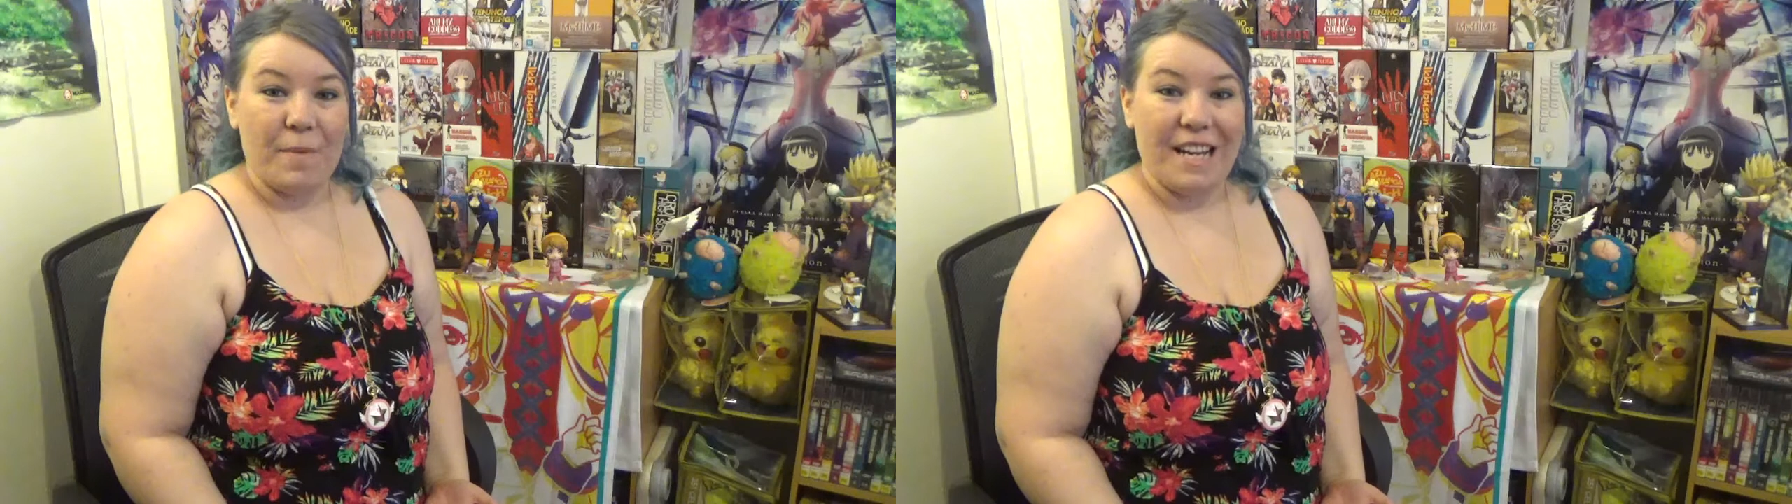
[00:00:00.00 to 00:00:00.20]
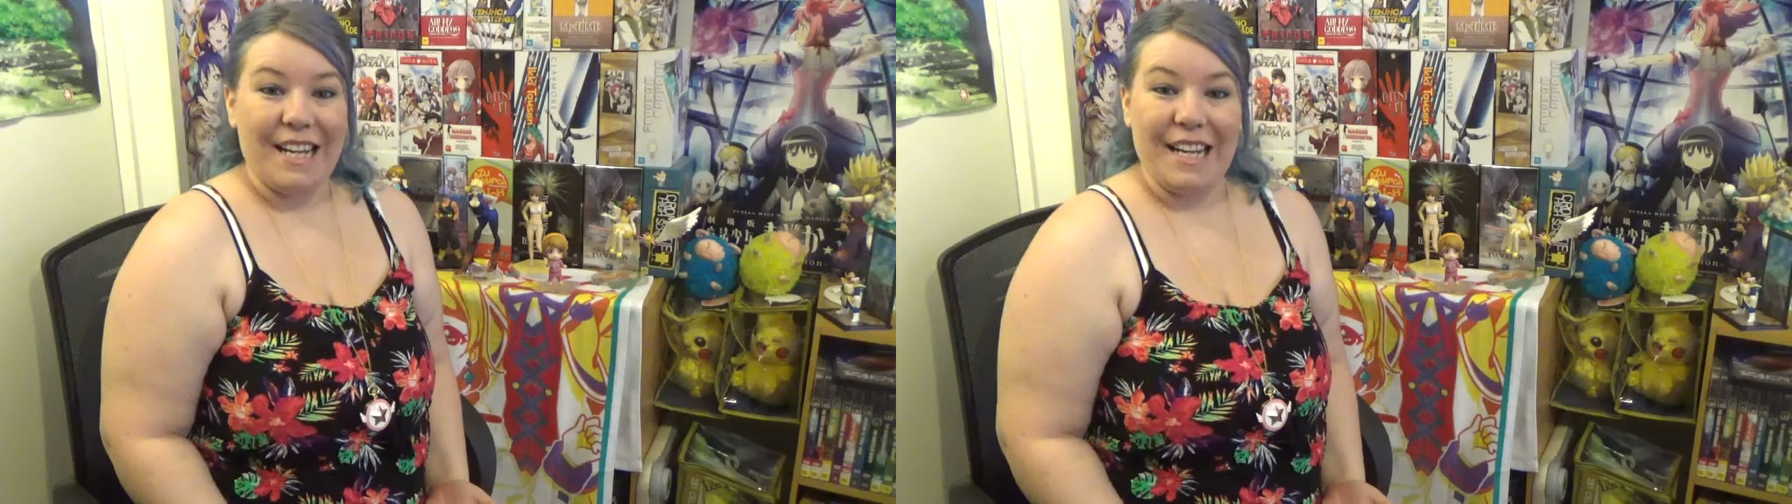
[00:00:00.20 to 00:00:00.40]
to
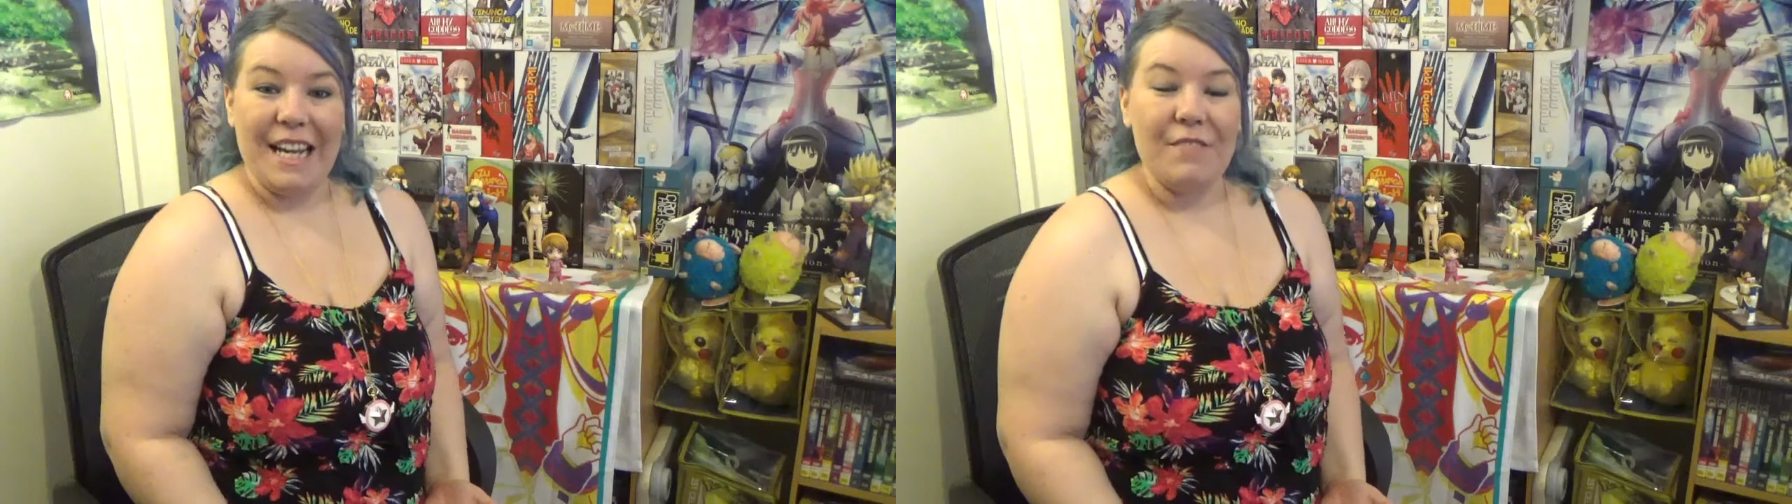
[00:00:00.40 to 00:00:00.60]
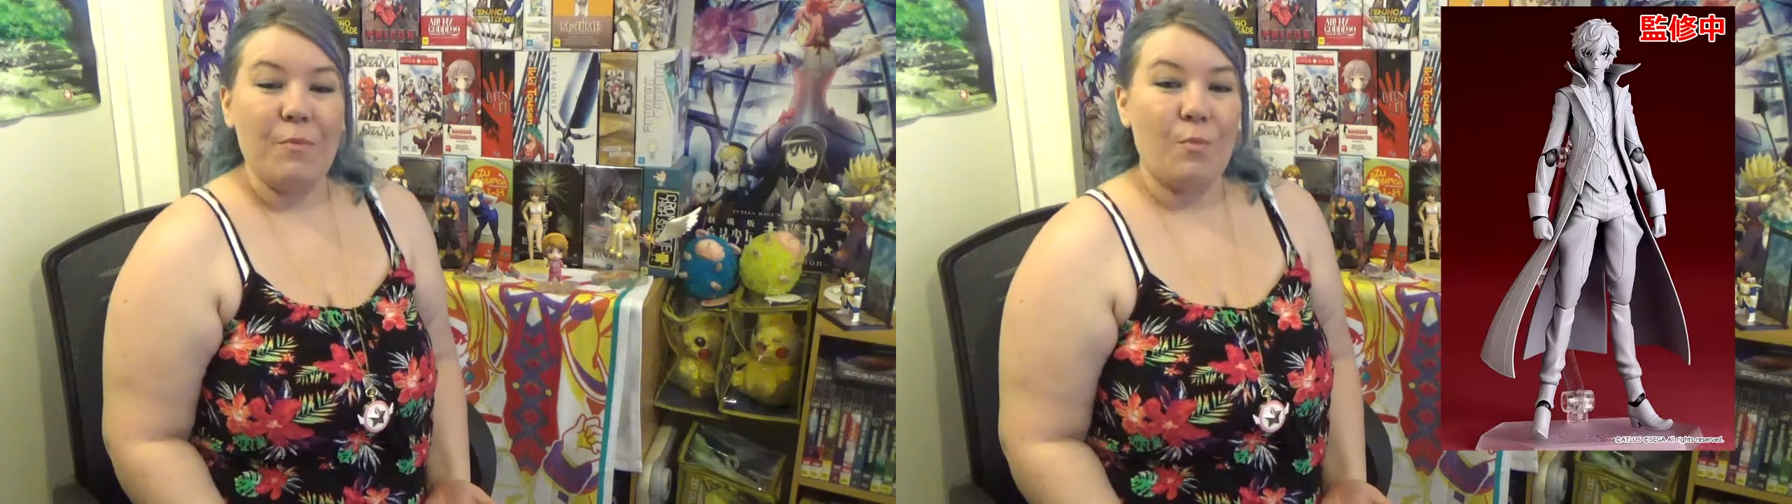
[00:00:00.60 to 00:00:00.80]
be getting
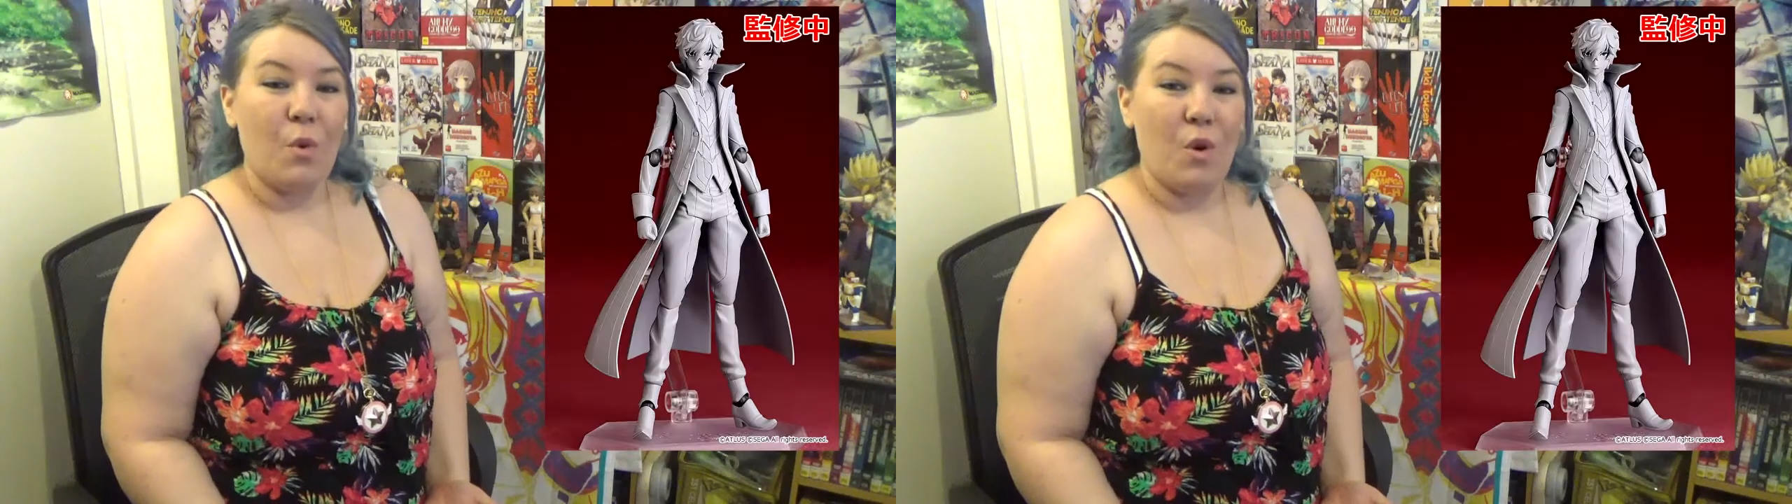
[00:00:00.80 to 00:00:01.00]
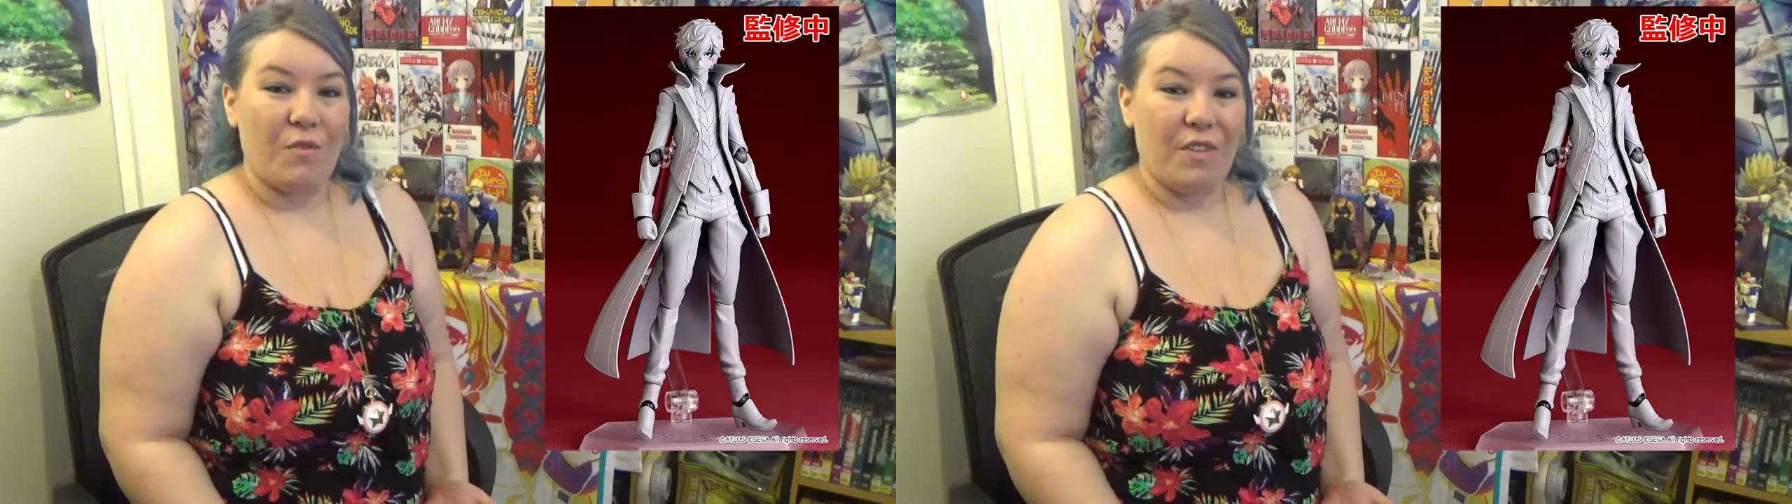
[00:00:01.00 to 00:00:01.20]
even
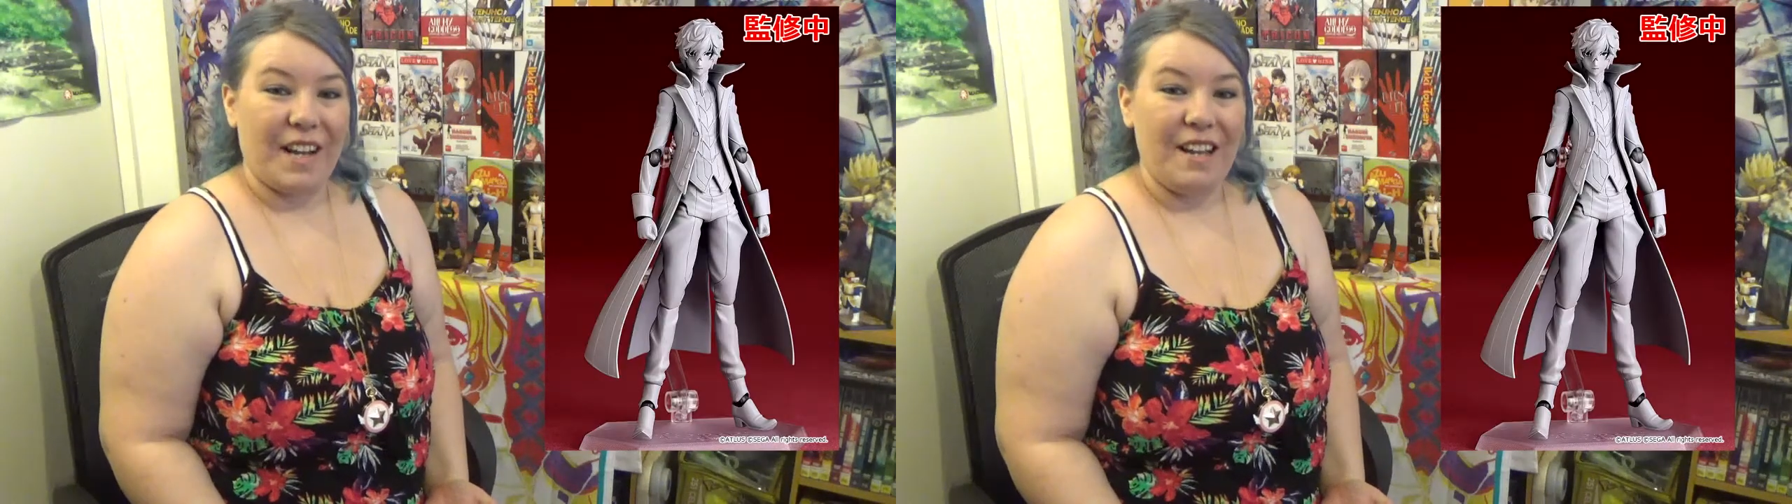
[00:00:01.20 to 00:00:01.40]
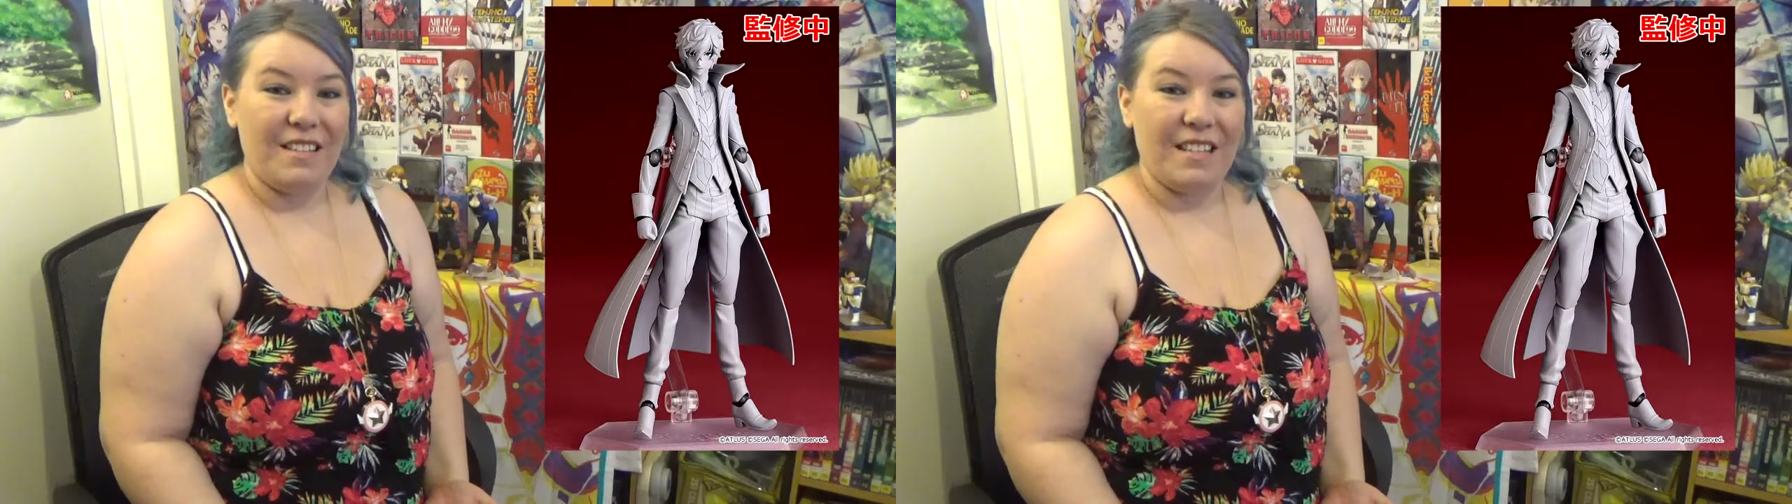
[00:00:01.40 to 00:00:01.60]
more
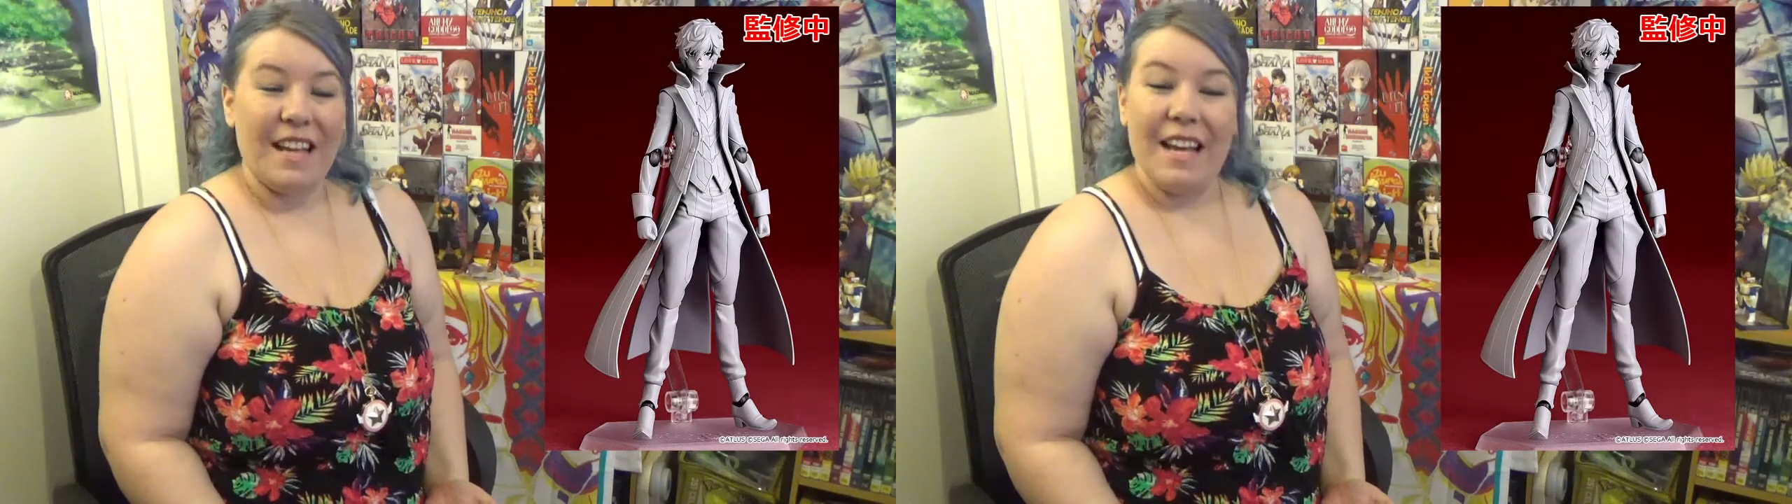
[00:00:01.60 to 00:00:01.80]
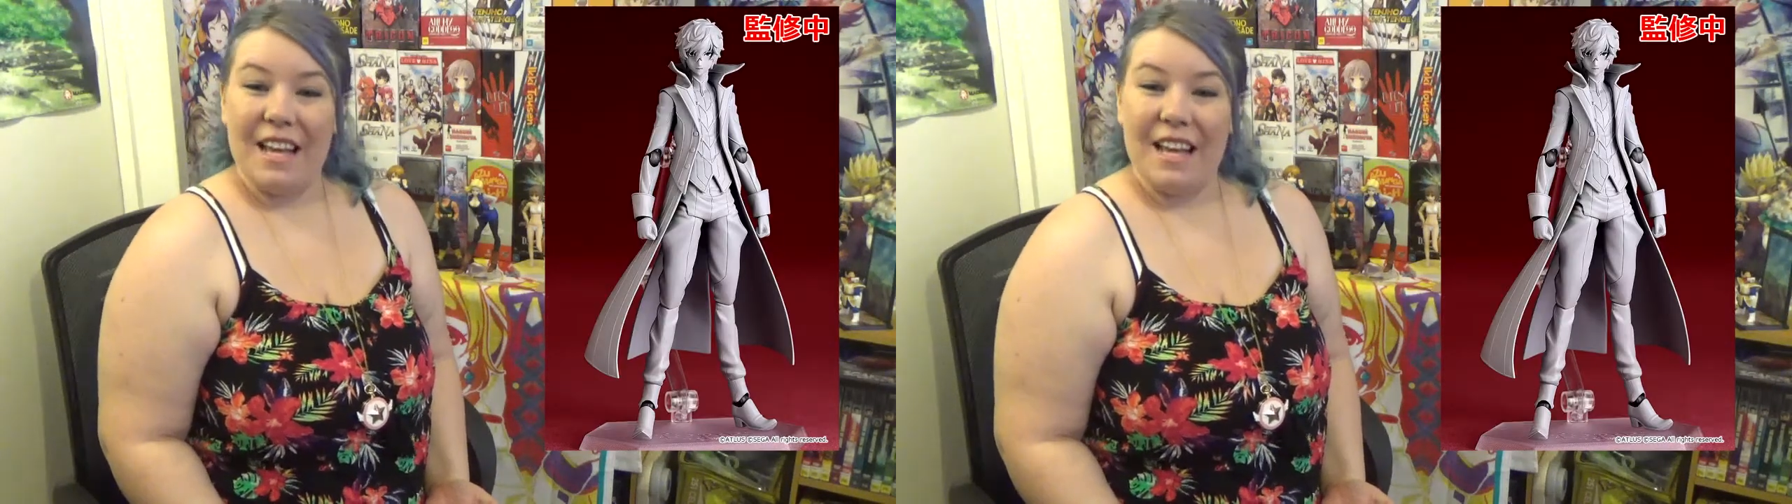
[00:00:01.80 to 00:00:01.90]
figures